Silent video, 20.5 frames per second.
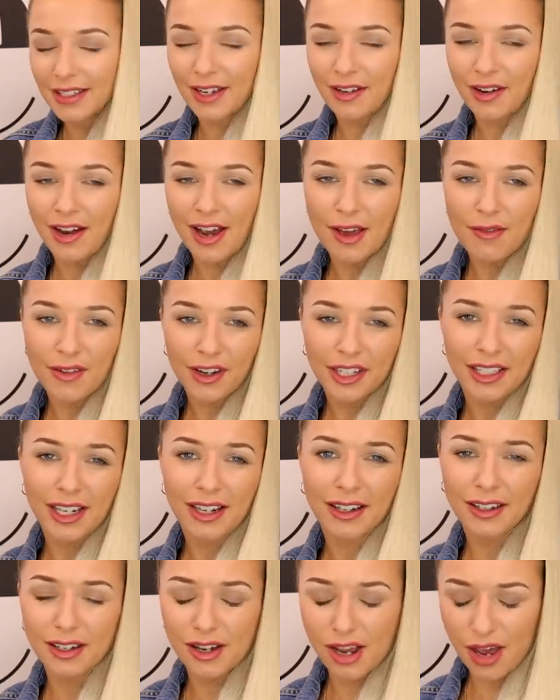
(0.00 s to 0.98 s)
Now you're either
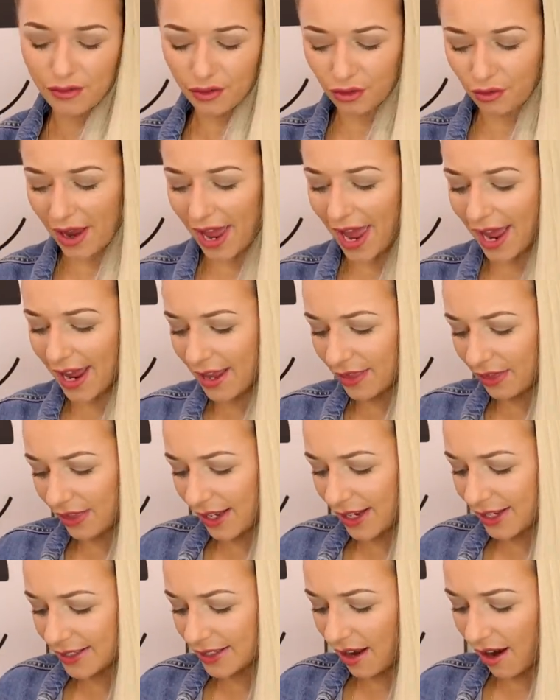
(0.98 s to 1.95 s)
going to love or hate
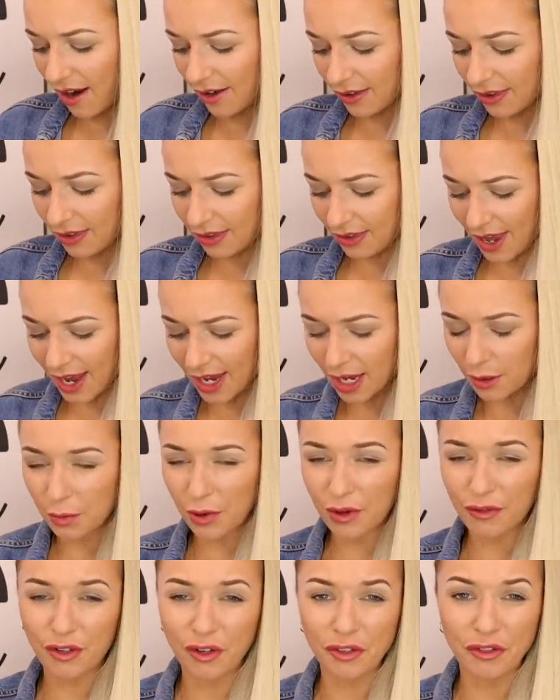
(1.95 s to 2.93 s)
these, I think,
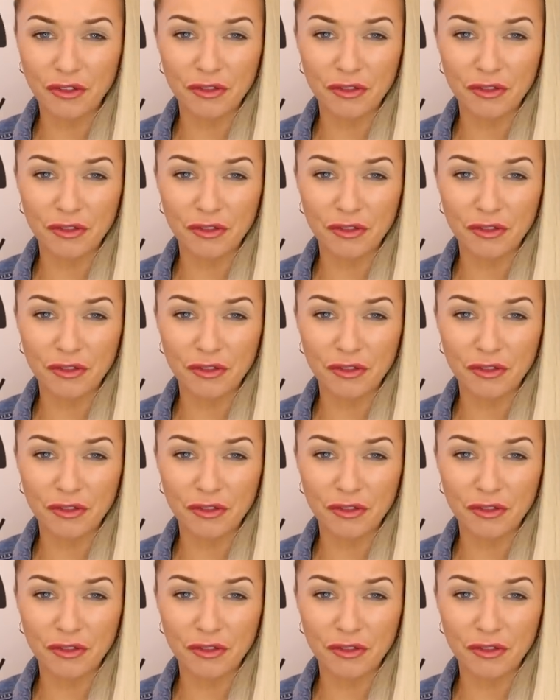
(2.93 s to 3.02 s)
but for